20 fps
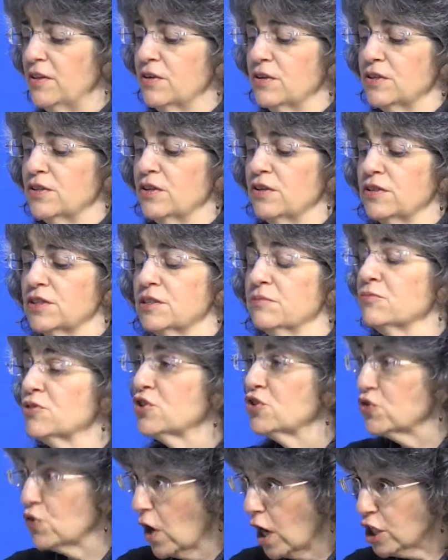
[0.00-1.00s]
There's some
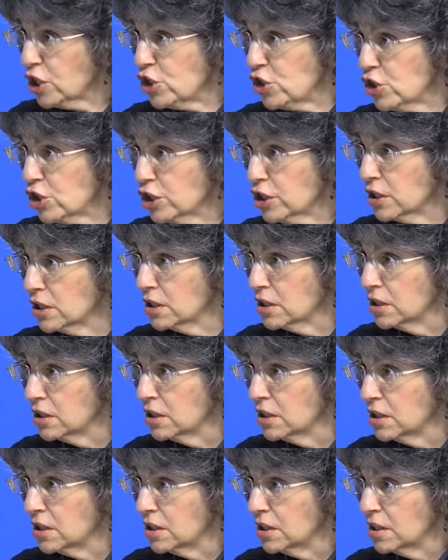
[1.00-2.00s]
structure,
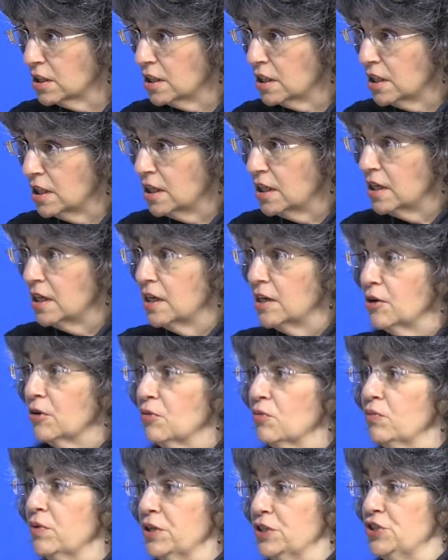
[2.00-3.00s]

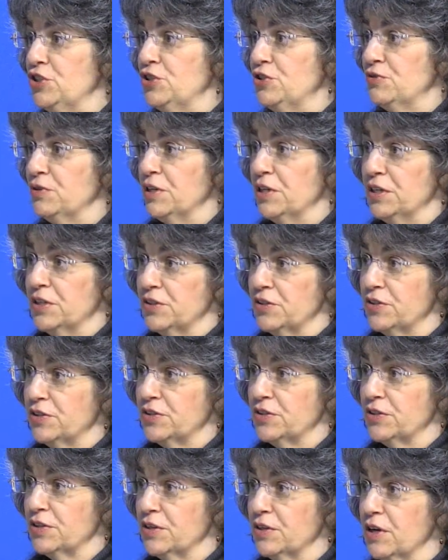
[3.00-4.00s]
which
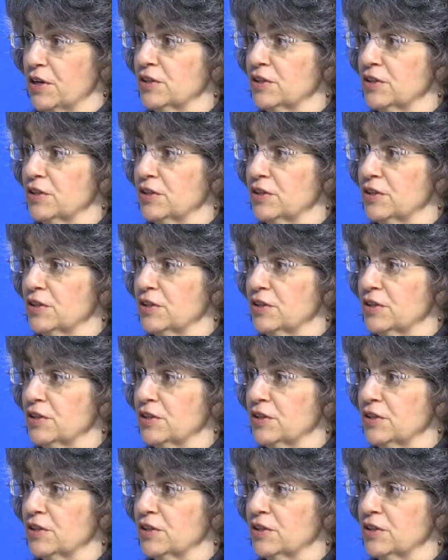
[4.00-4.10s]
is